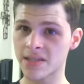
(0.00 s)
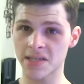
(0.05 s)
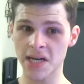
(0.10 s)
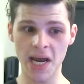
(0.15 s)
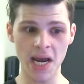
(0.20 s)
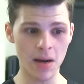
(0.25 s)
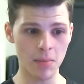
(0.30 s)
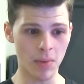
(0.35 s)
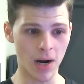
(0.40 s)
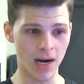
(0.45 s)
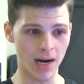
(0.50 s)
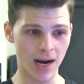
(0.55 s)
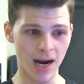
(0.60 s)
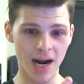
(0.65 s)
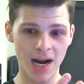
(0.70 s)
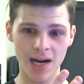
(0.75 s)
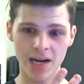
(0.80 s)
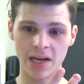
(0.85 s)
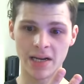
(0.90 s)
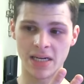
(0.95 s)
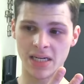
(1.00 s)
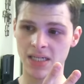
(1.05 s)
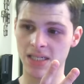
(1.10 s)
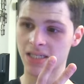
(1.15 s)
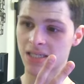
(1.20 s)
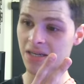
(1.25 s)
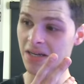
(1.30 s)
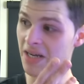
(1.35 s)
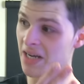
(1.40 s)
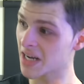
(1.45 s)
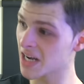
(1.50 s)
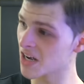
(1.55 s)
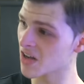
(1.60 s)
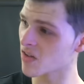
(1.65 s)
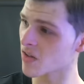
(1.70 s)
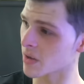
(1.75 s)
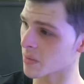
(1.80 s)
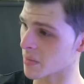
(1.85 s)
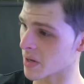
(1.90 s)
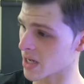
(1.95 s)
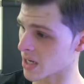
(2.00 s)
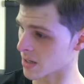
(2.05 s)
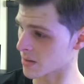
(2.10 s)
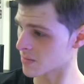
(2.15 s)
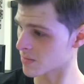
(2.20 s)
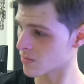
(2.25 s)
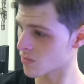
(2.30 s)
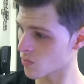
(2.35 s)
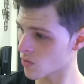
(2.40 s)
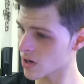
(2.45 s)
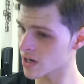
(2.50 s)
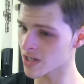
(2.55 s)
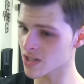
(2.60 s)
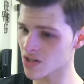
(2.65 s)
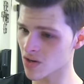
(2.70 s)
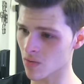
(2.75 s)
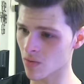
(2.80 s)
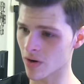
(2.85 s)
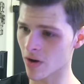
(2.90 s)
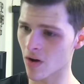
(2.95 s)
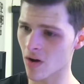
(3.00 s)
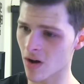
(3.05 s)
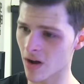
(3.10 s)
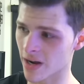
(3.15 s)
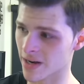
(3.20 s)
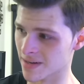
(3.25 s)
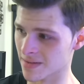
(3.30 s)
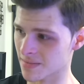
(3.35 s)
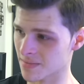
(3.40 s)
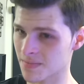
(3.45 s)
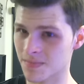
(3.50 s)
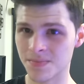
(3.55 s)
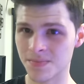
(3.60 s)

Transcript: Damn, my eye is killing me. What is going on?